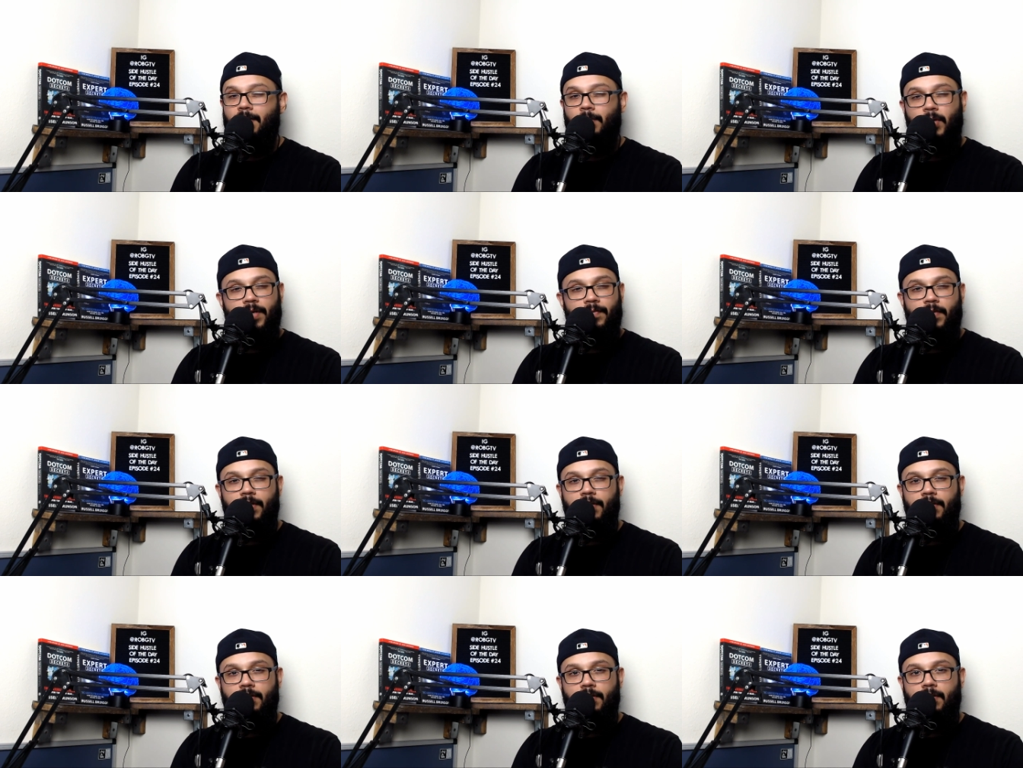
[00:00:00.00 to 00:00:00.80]
pretty fun
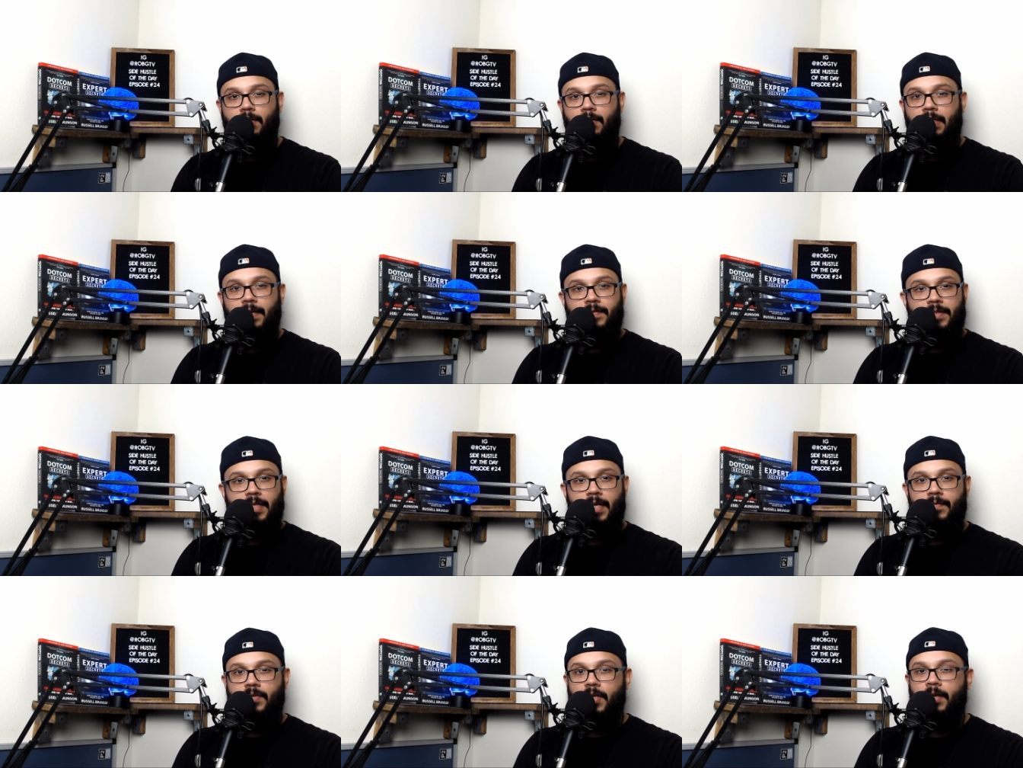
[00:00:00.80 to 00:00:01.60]
to do, and I've
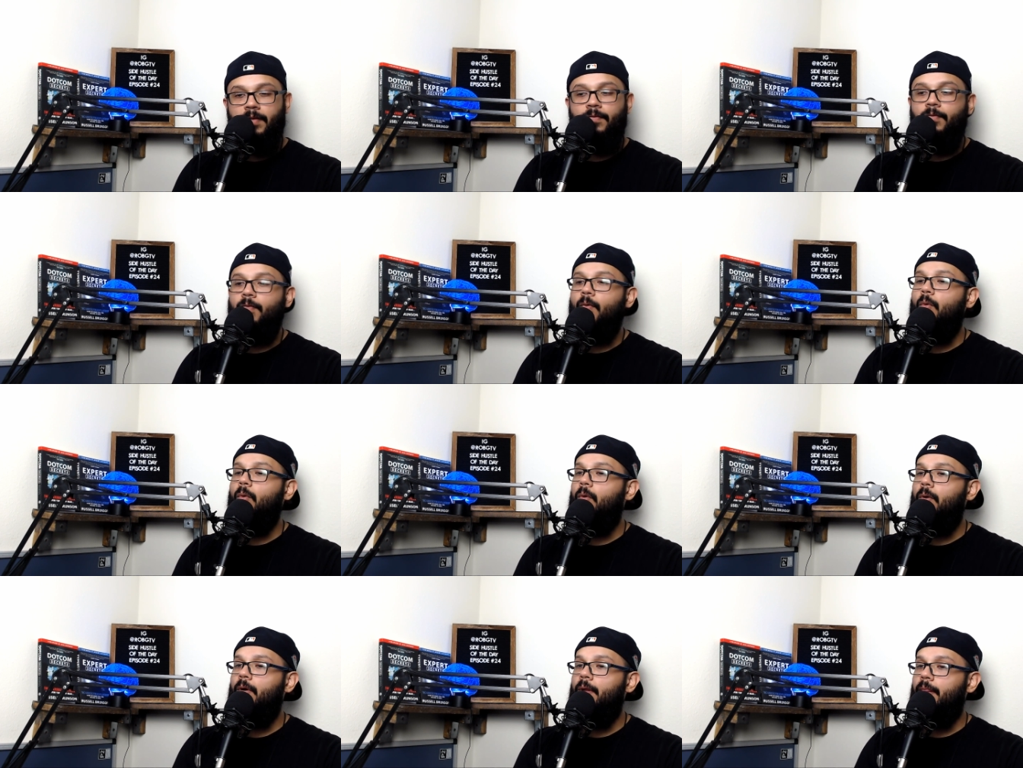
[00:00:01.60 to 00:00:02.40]
said I've done
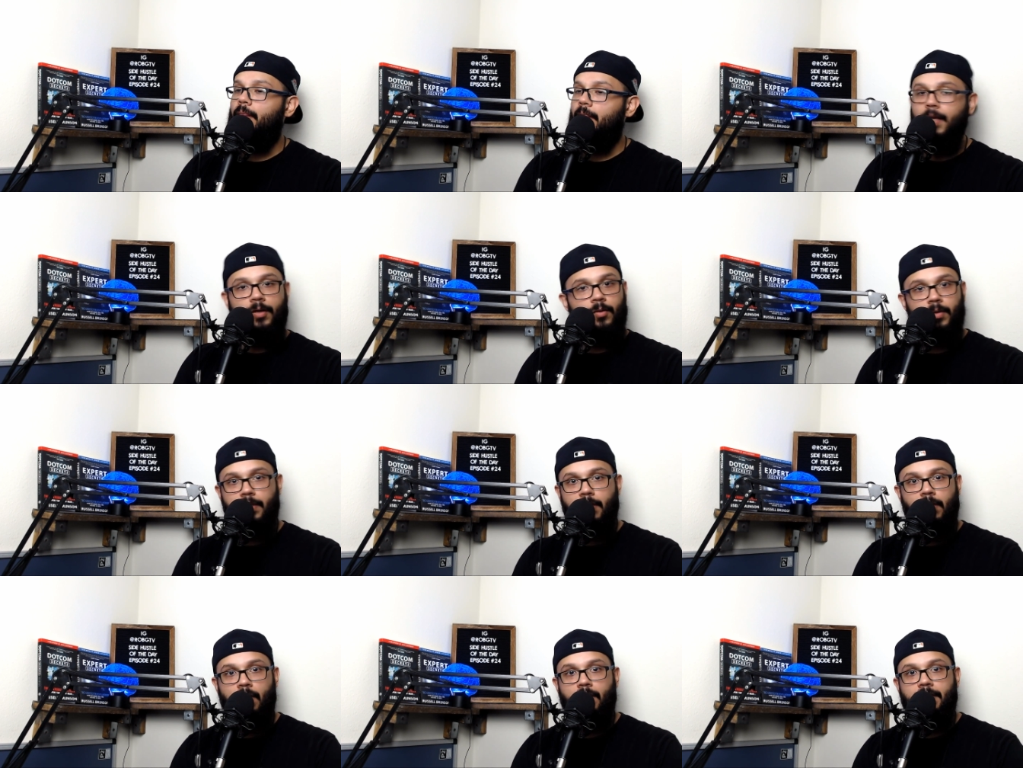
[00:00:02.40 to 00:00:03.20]
for literally
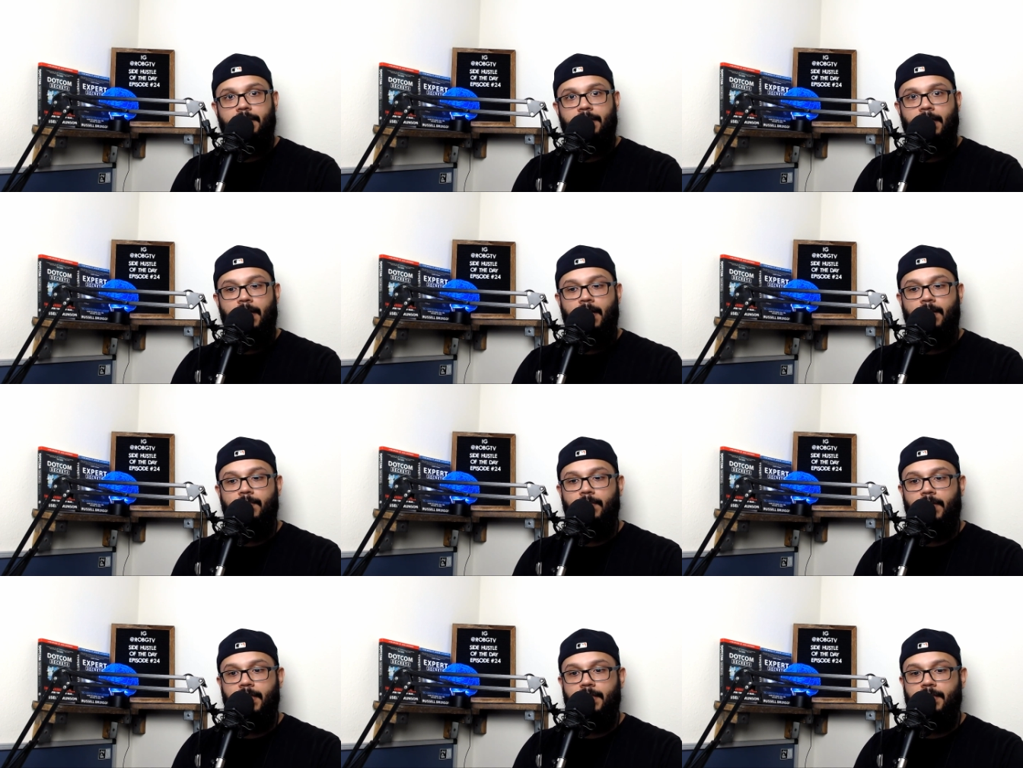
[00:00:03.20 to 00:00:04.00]
the longest
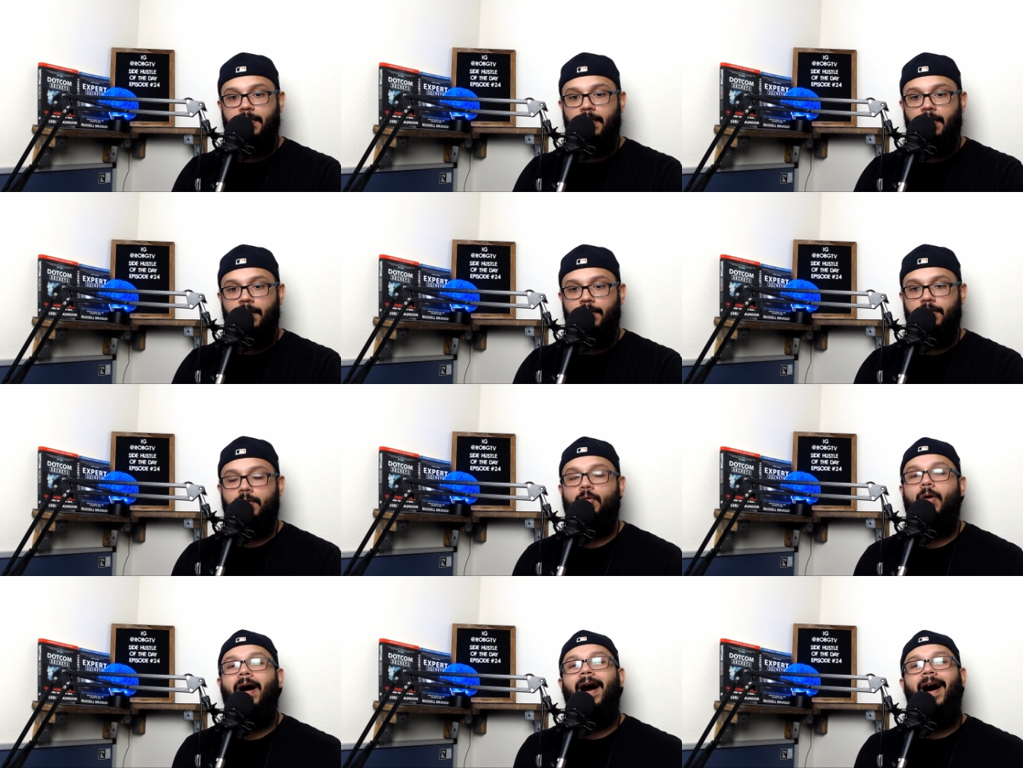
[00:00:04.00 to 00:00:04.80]
time, because there's a
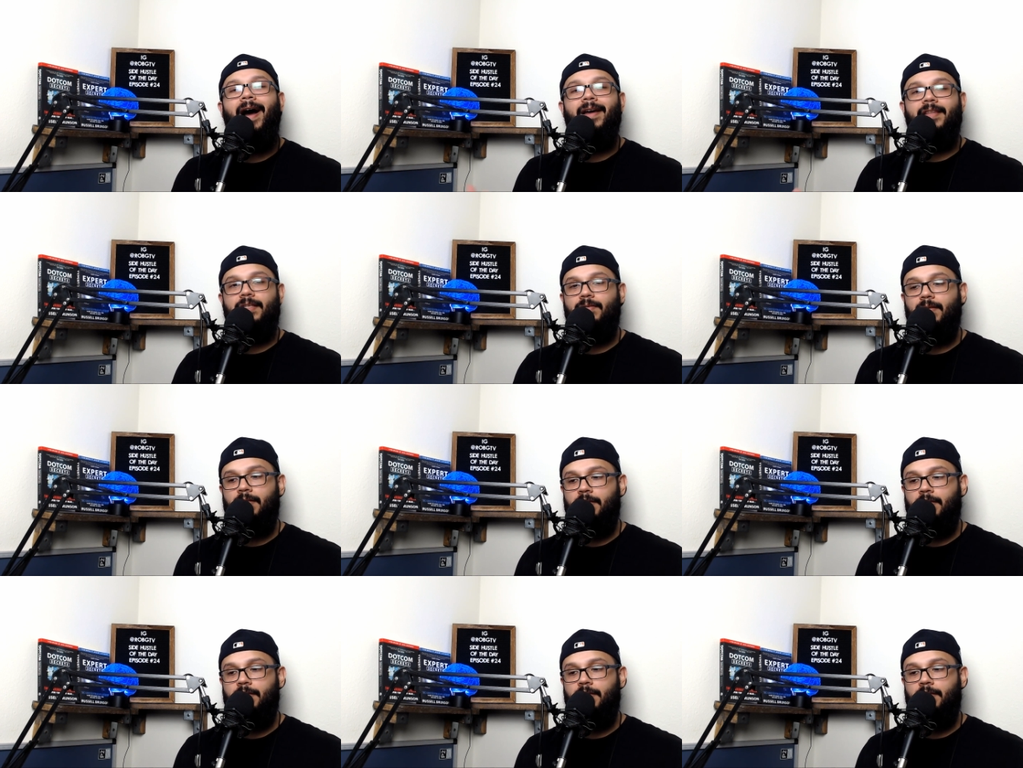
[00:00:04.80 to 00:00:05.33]
little high that you get.